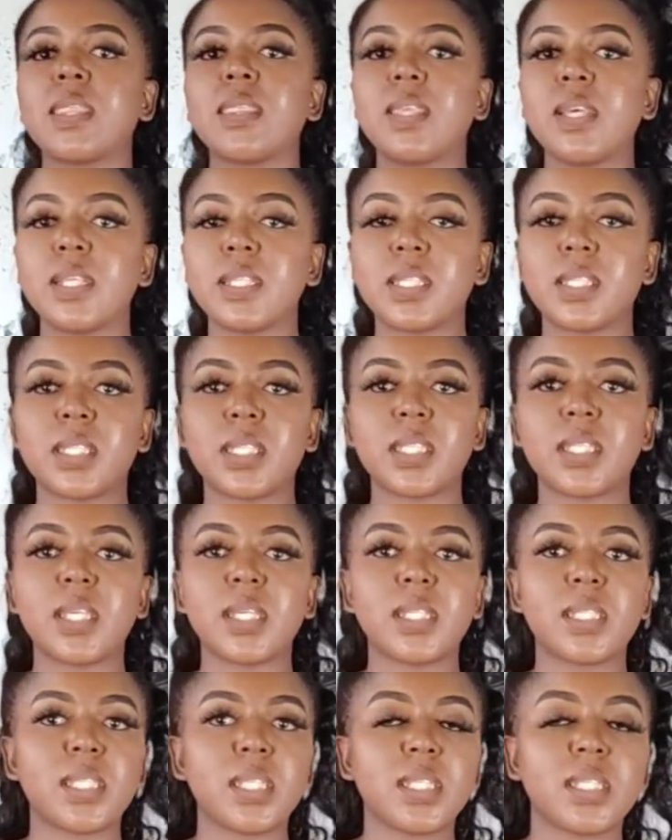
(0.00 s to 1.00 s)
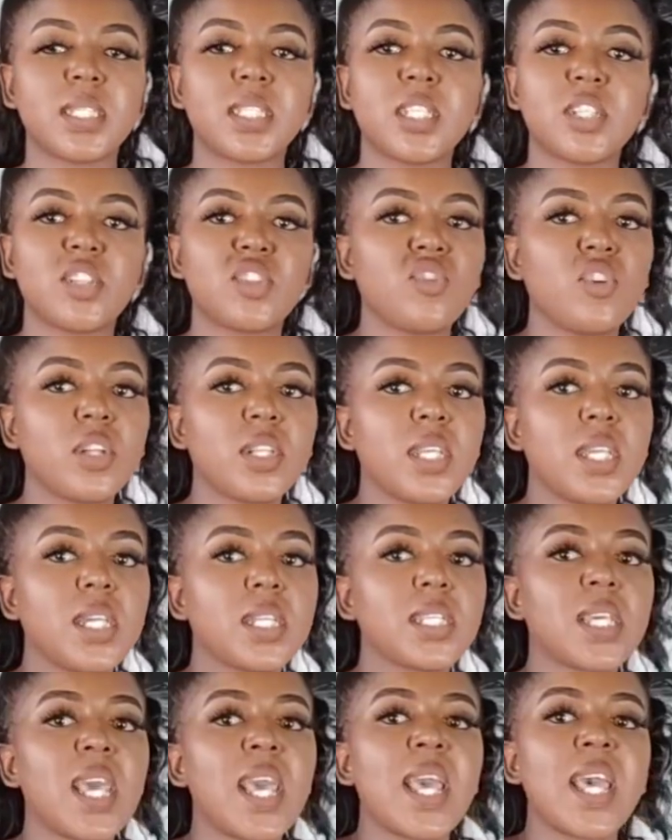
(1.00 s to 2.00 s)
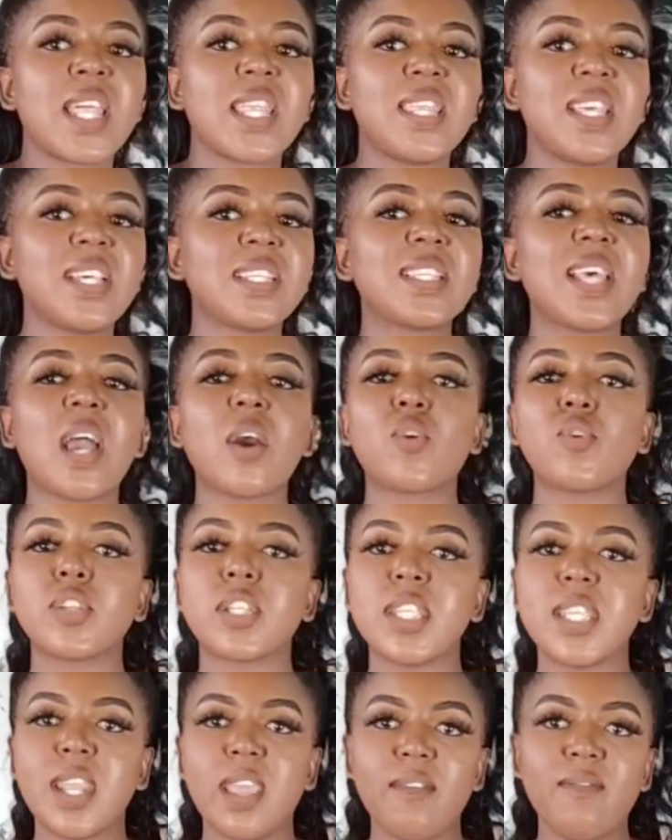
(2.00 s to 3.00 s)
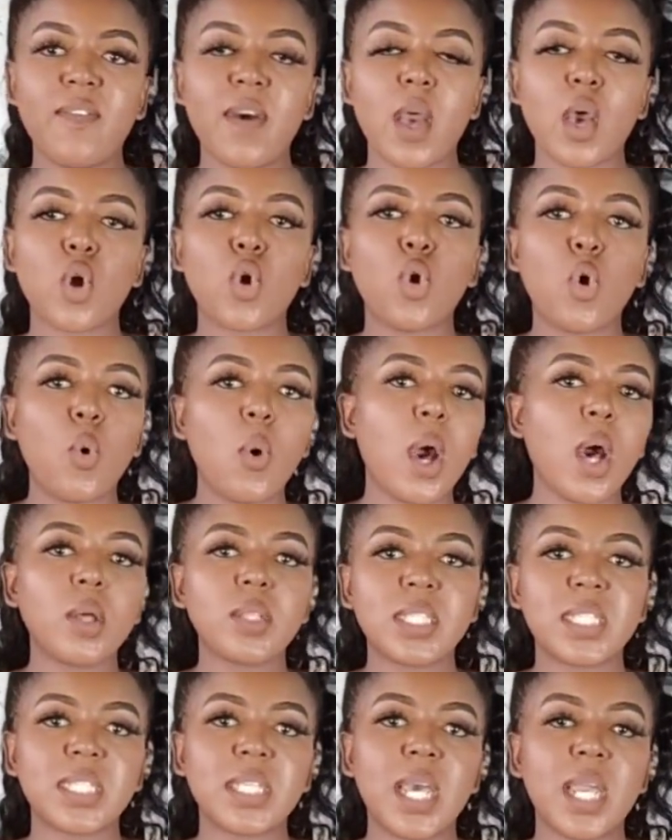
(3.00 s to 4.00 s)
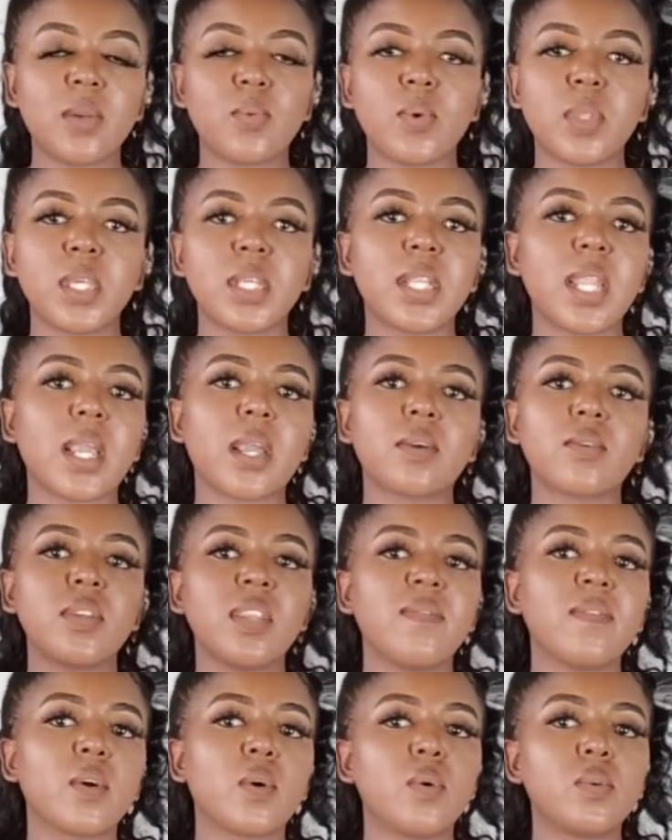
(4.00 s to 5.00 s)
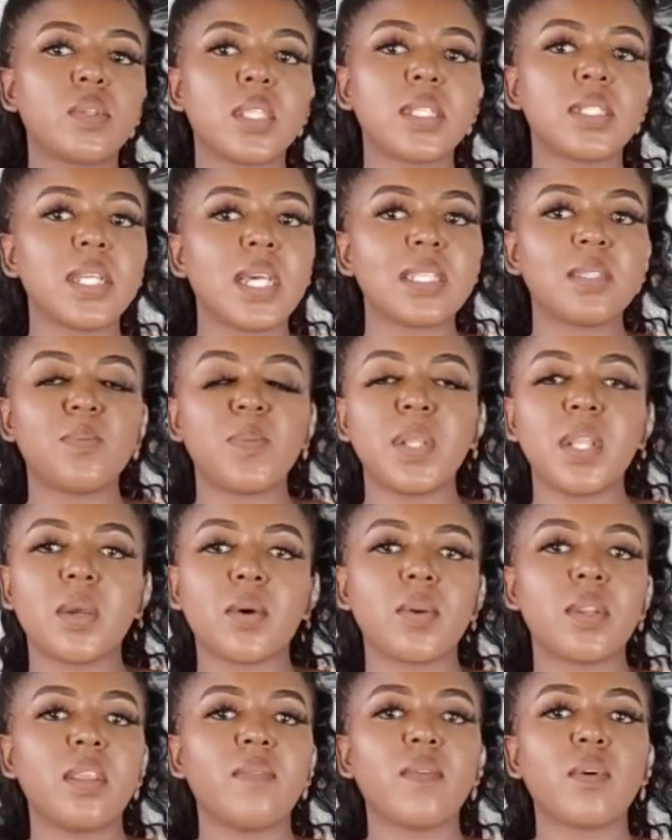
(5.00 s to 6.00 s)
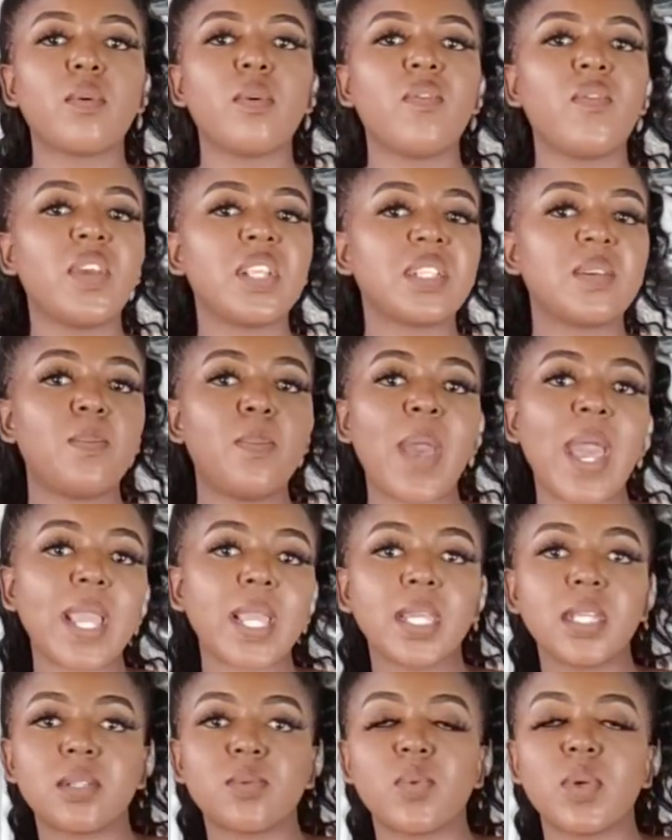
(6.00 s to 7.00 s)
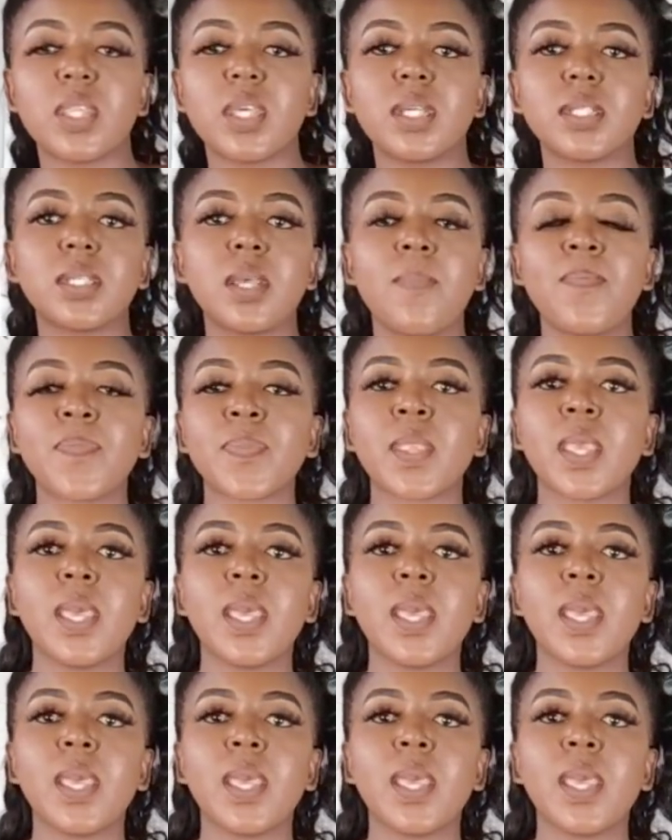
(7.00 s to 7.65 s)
This, this is just not it. This, I could never go outside with it. Like I could never go to the dustbin. I could never go fetch a package with it.